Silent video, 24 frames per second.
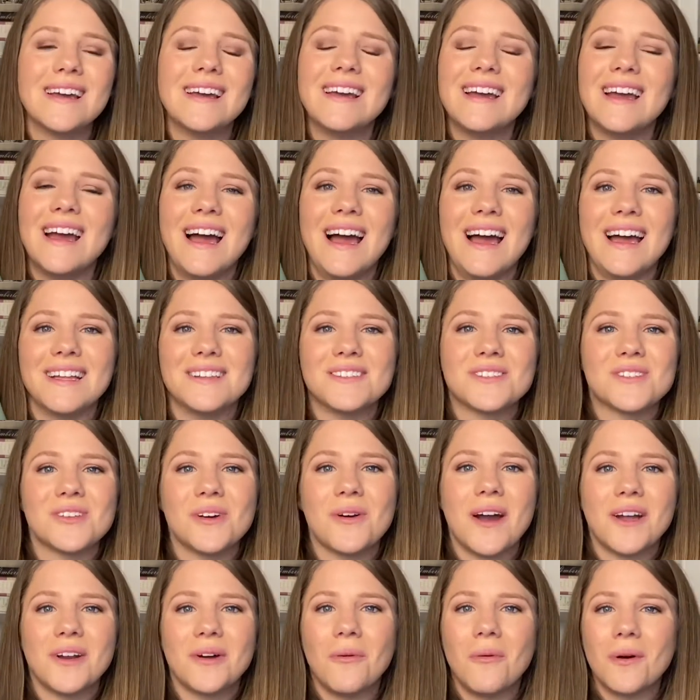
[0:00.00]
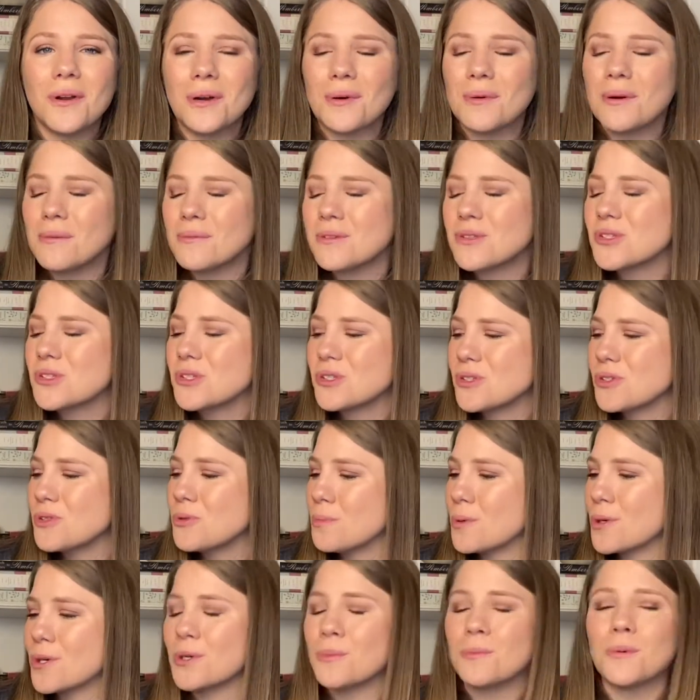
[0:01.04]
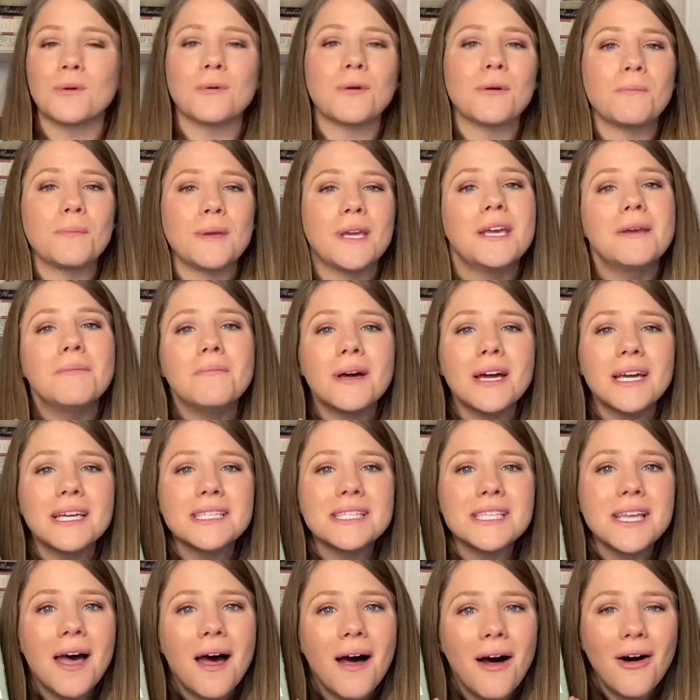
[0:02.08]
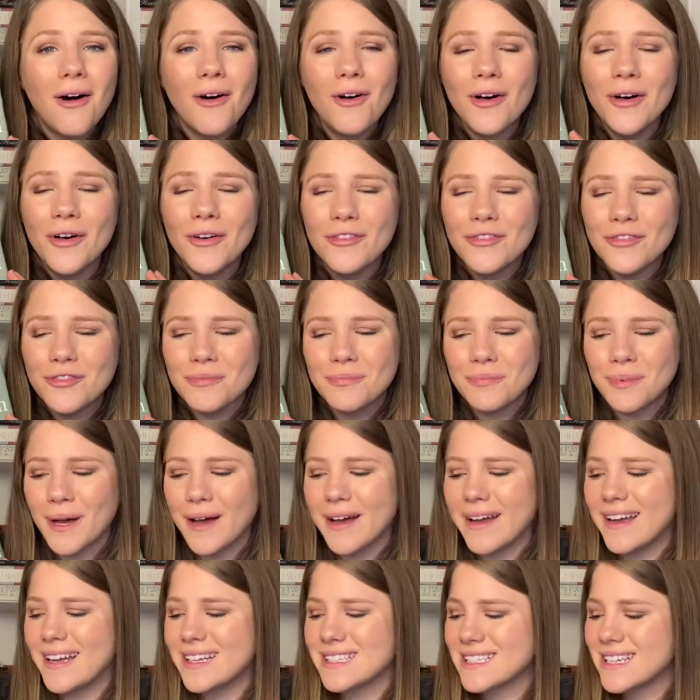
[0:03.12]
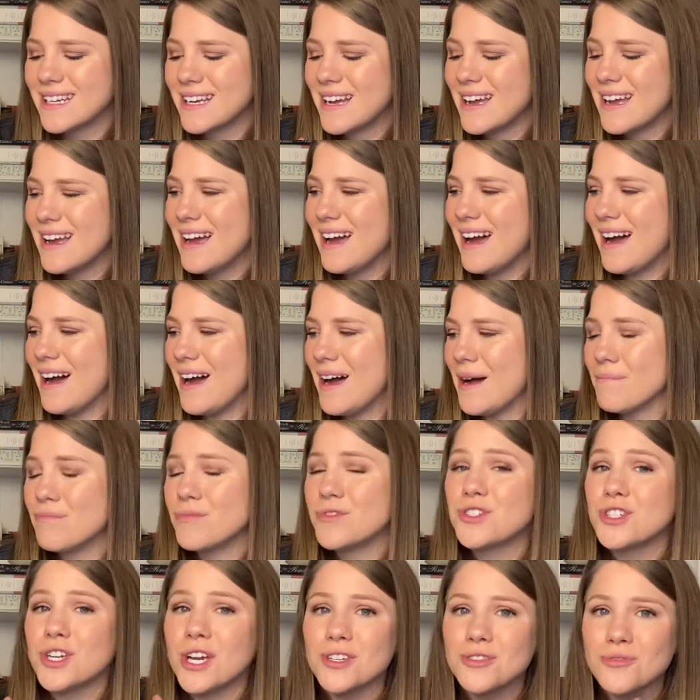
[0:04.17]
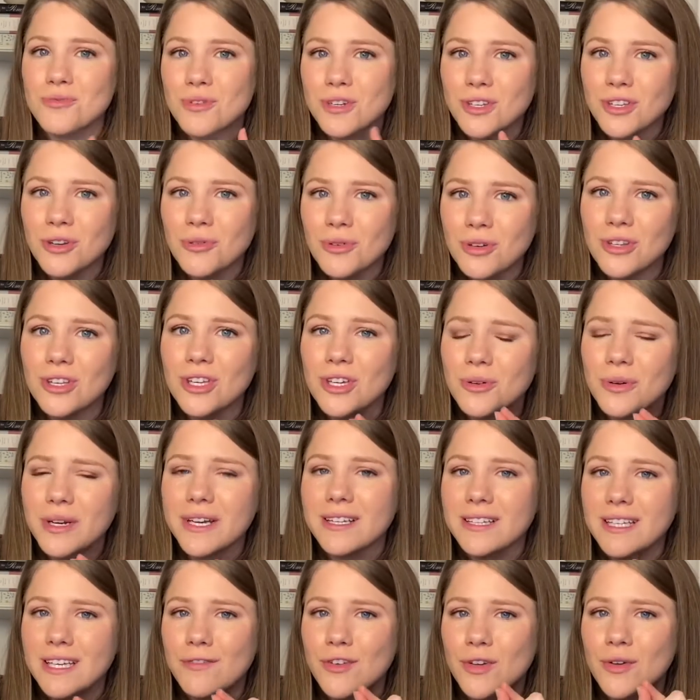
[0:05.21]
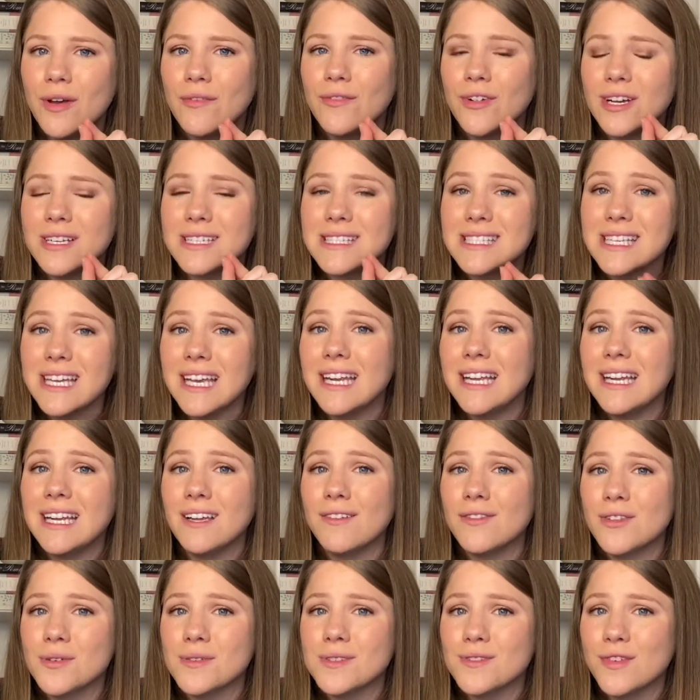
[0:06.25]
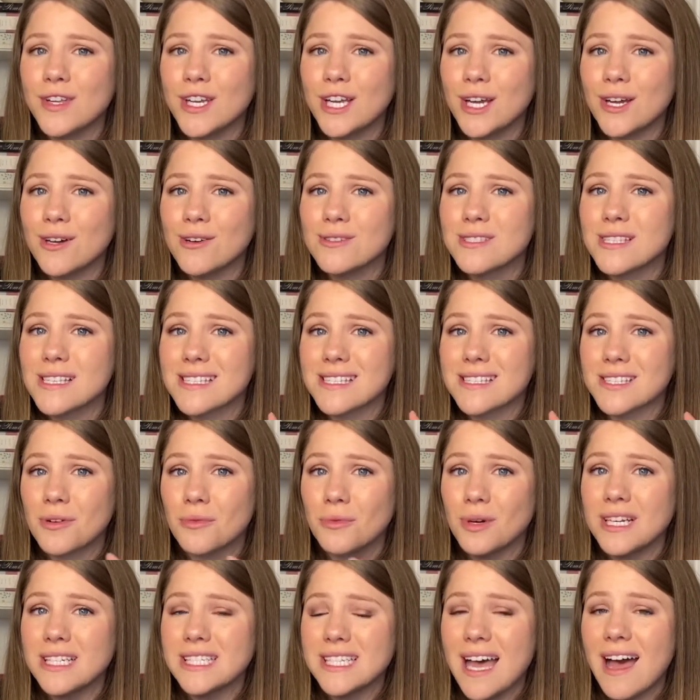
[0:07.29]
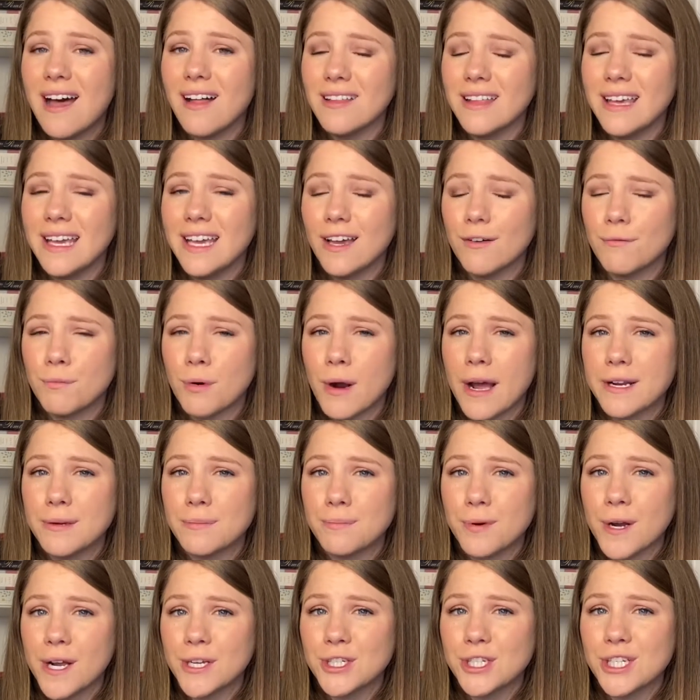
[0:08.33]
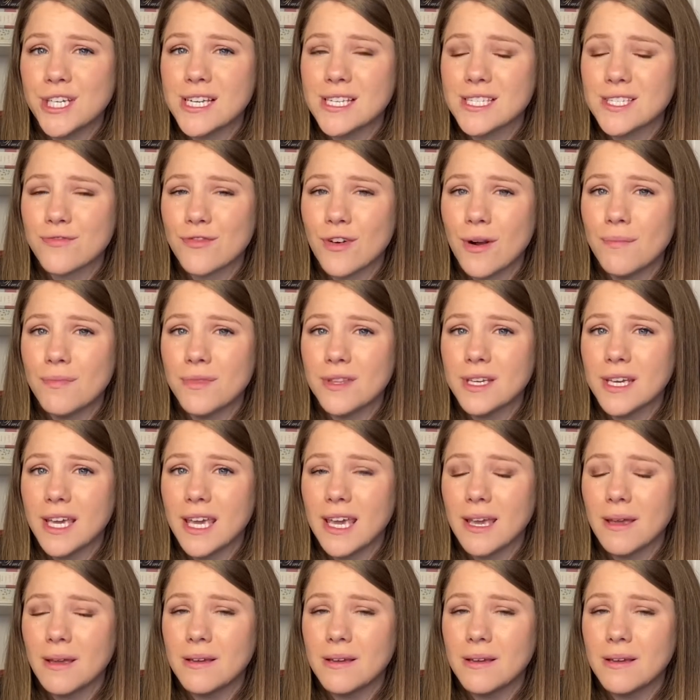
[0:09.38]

and so I don't want to super duper repeat myself, but just really, really quickly, if you have not seen any of those videos, this is a retelling of Pride and Prejudice from the